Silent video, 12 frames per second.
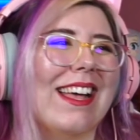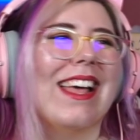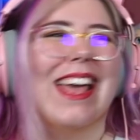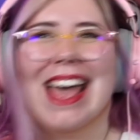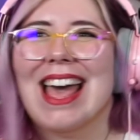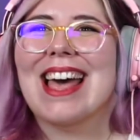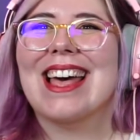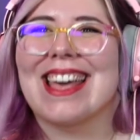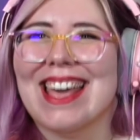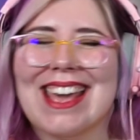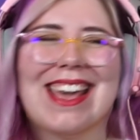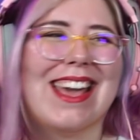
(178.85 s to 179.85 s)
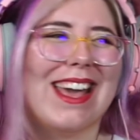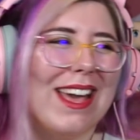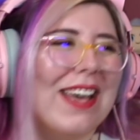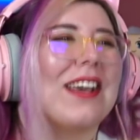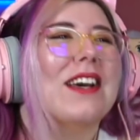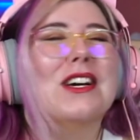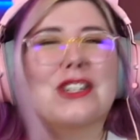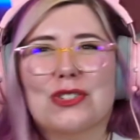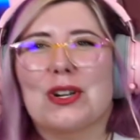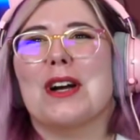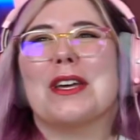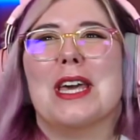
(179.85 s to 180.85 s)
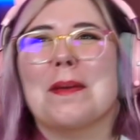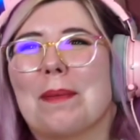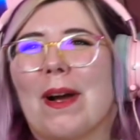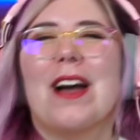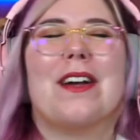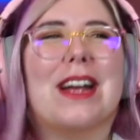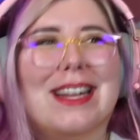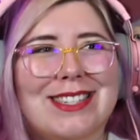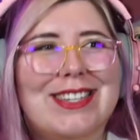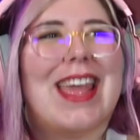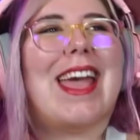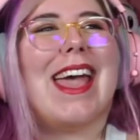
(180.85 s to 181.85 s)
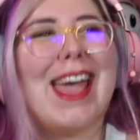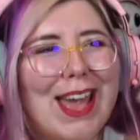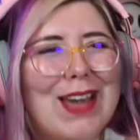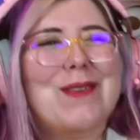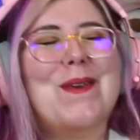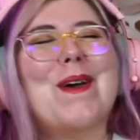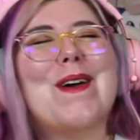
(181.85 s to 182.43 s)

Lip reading: Hell yeah! Drunken Progress Day! Woo!